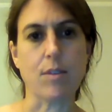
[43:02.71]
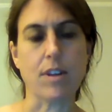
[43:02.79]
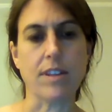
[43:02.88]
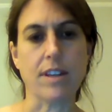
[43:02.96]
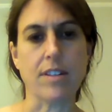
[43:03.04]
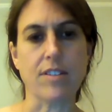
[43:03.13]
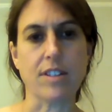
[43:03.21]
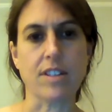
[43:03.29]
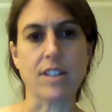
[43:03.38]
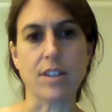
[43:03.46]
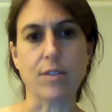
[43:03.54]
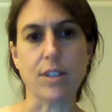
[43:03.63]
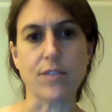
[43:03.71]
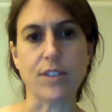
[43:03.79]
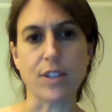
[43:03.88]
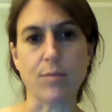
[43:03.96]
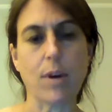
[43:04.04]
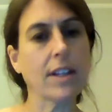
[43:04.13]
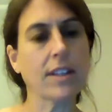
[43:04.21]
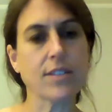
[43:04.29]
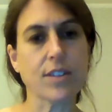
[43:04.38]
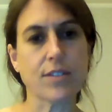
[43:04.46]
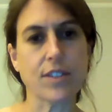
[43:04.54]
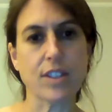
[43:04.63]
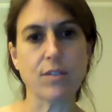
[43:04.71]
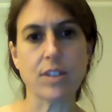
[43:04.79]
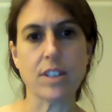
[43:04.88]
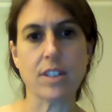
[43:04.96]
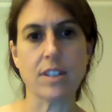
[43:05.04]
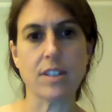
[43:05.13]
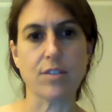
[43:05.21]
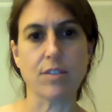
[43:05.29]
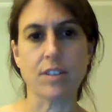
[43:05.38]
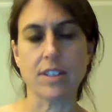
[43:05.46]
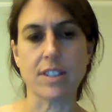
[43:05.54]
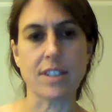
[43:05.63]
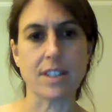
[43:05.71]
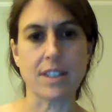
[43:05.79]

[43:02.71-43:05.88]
one just the US Fish and Wildlife Service uses or does